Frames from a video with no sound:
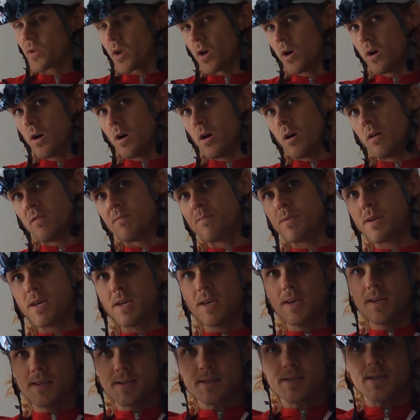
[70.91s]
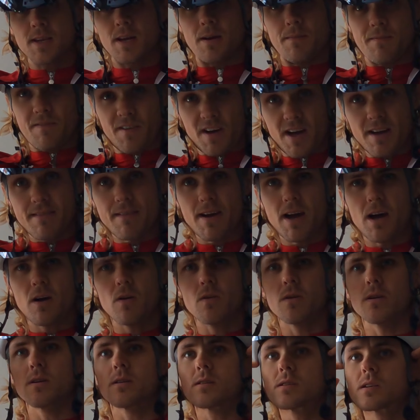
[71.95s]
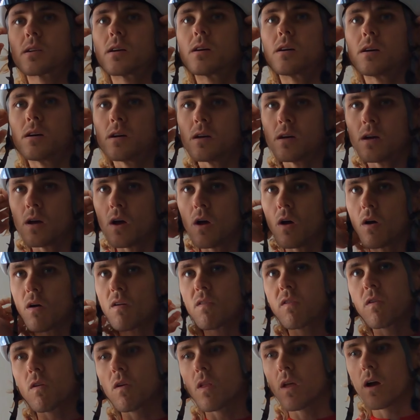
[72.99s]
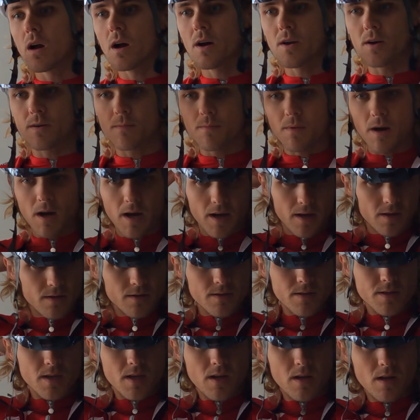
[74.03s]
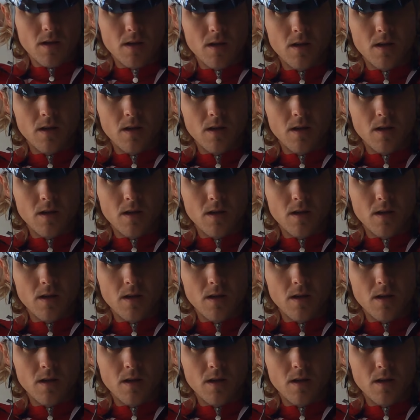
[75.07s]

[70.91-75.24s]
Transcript: of being sub five hours for the hundred miles.